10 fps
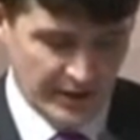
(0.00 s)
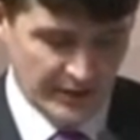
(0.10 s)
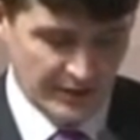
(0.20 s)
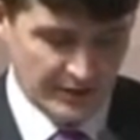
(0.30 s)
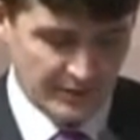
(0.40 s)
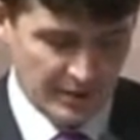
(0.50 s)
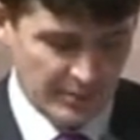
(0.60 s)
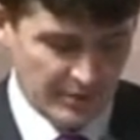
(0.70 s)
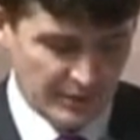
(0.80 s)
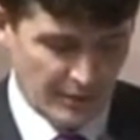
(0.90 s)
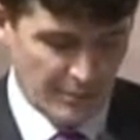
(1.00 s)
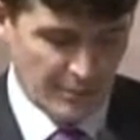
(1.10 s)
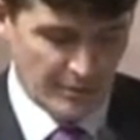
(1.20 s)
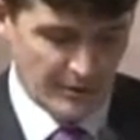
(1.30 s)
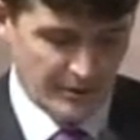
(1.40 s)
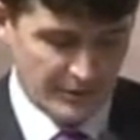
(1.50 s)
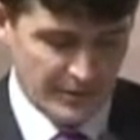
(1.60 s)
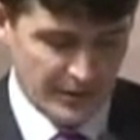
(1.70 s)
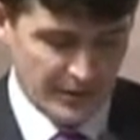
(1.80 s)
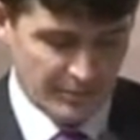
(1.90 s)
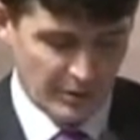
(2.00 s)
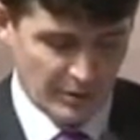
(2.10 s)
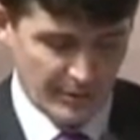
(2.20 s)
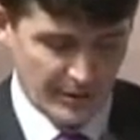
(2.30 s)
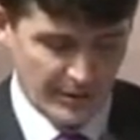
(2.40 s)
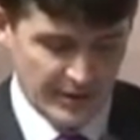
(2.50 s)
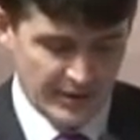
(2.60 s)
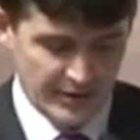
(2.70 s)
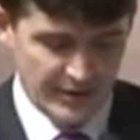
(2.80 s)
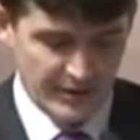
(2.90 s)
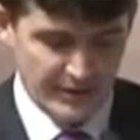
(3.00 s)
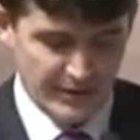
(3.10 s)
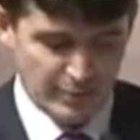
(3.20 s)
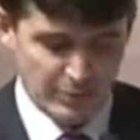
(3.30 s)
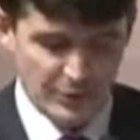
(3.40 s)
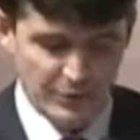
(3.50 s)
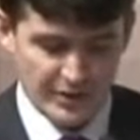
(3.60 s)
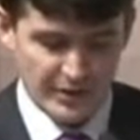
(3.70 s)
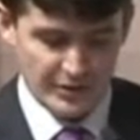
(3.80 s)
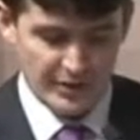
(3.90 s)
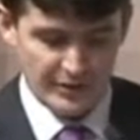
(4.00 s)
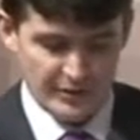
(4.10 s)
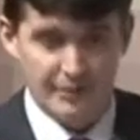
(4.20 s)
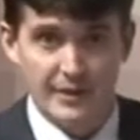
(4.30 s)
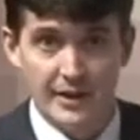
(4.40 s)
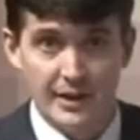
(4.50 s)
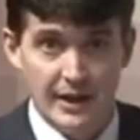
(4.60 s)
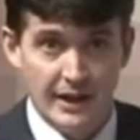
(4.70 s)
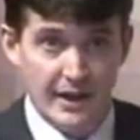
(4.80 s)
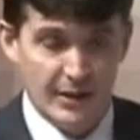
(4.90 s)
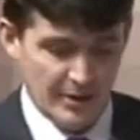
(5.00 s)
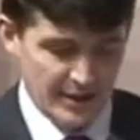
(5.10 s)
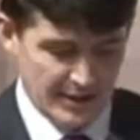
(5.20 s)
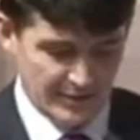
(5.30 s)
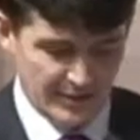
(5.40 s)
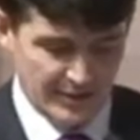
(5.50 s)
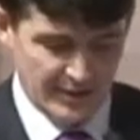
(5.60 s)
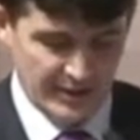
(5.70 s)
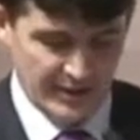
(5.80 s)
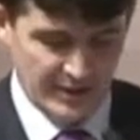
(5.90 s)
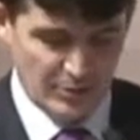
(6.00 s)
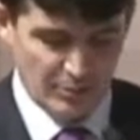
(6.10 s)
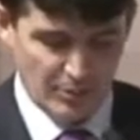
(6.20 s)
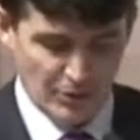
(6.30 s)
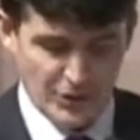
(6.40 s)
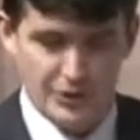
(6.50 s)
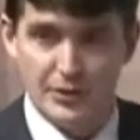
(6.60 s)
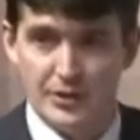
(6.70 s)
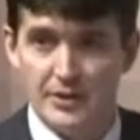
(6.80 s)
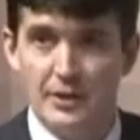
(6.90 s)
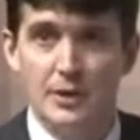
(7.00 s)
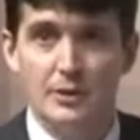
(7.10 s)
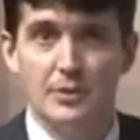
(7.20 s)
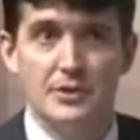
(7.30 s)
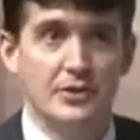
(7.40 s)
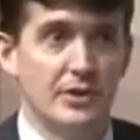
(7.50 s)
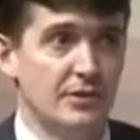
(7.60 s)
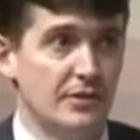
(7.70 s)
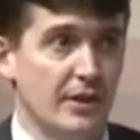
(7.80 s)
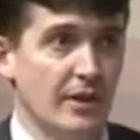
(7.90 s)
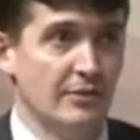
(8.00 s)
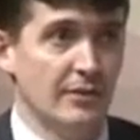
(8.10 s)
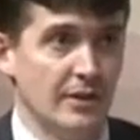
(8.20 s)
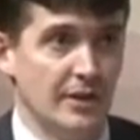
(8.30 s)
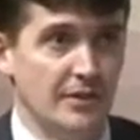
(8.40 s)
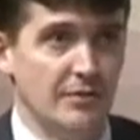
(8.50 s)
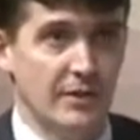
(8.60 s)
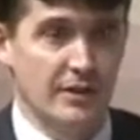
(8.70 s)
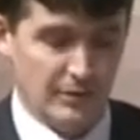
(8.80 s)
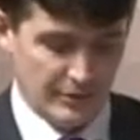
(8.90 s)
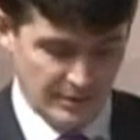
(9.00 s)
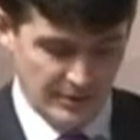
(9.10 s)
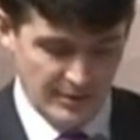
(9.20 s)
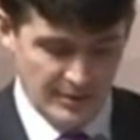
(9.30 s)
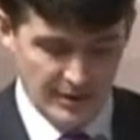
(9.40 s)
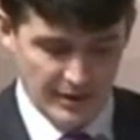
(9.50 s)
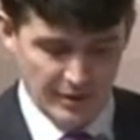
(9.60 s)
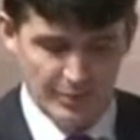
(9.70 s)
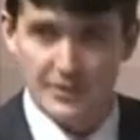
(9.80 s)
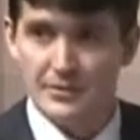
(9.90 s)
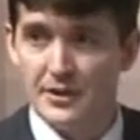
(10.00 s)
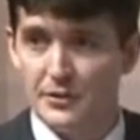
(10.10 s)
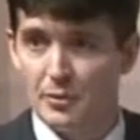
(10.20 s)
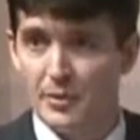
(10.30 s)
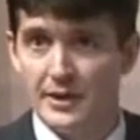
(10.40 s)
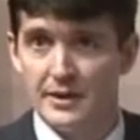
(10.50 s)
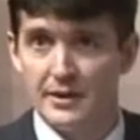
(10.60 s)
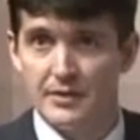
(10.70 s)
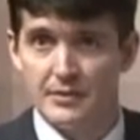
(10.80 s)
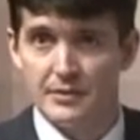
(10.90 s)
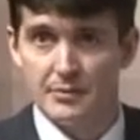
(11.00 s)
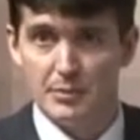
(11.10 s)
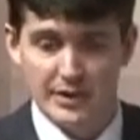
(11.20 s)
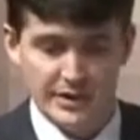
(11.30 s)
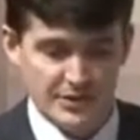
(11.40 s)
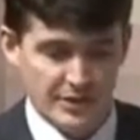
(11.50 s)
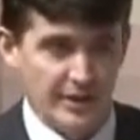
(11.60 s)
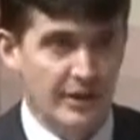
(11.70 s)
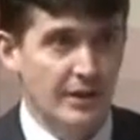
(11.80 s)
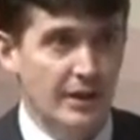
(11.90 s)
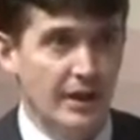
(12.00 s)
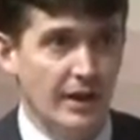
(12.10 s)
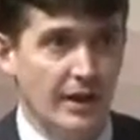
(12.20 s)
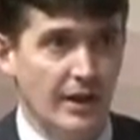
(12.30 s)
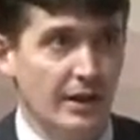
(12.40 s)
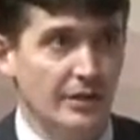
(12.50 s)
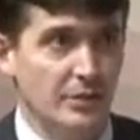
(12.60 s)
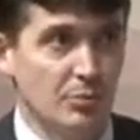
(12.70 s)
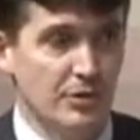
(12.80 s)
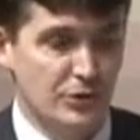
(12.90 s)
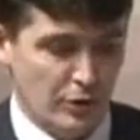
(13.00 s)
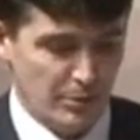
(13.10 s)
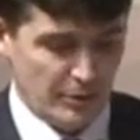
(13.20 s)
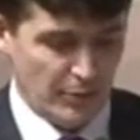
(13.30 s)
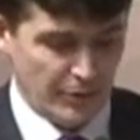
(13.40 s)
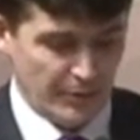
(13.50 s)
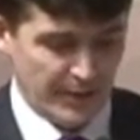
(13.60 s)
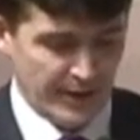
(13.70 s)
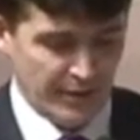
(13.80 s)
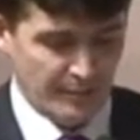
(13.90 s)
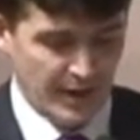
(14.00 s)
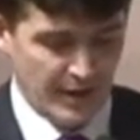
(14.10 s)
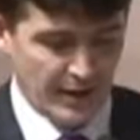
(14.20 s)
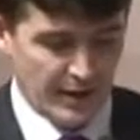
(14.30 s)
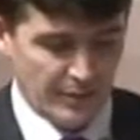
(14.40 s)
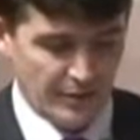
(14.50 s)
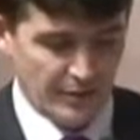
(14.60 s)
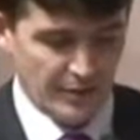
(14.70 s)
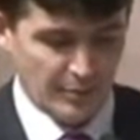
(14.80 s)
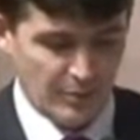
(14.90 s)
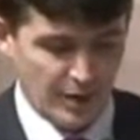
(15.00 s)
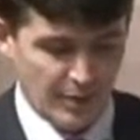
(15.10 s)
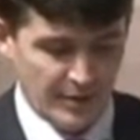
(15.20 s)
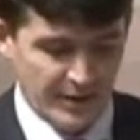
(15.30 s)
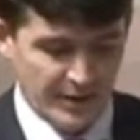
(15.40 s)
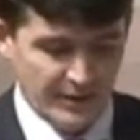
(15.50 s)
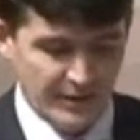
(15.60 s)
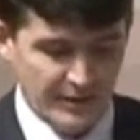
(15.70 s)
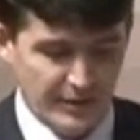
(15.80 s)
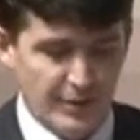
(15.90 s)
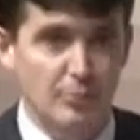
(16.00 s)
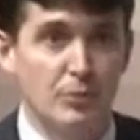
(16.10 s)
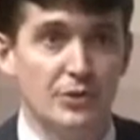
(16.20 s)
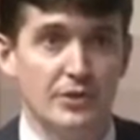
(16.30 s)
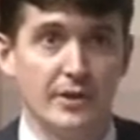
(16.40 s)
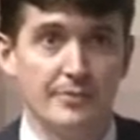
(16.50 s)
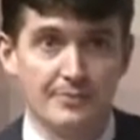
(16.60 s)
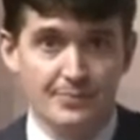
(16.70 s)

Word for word: And this is coming from Mr. Nik Mohamed Din Nik Musa, the director of the MIFC promotion unit, which is uh, affiliated very closely uh, with the Central Bank of Malaysia. Uh, so please join me in welcoming now uh, Mr. Nik Mohamed Din Nik Musa.